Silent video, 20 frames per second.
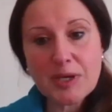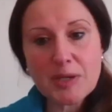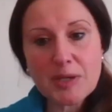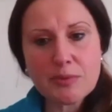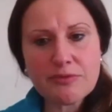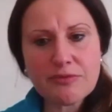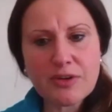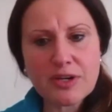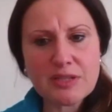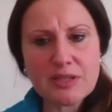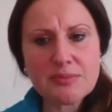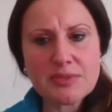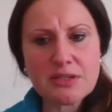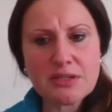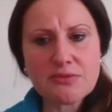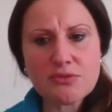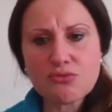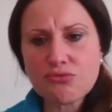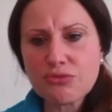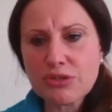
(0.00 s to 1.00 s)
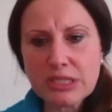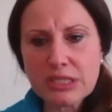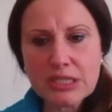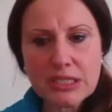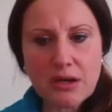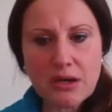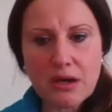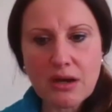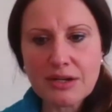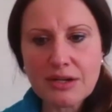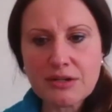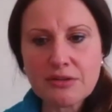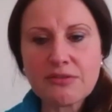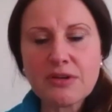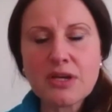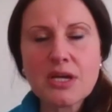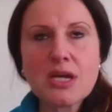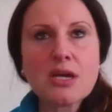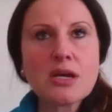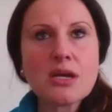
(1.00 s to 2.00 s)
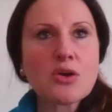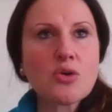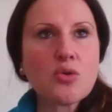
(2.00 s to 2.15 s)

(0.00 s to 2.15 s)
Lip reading: that people find themselves really kind of